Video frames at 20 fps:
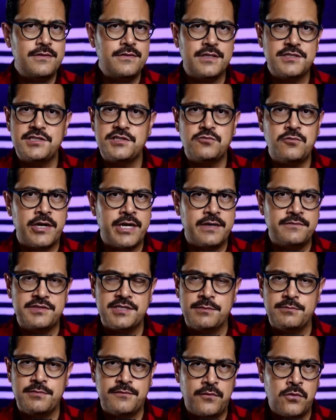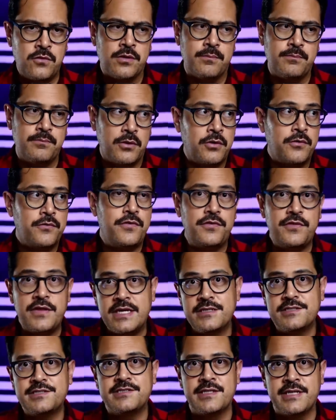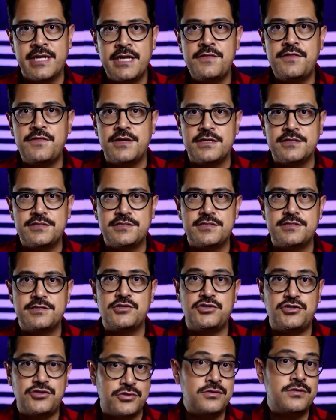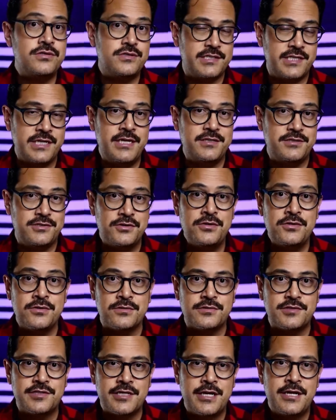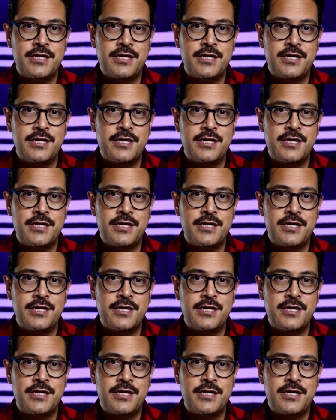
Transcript: This is why I've said before both theists and atheists should take turns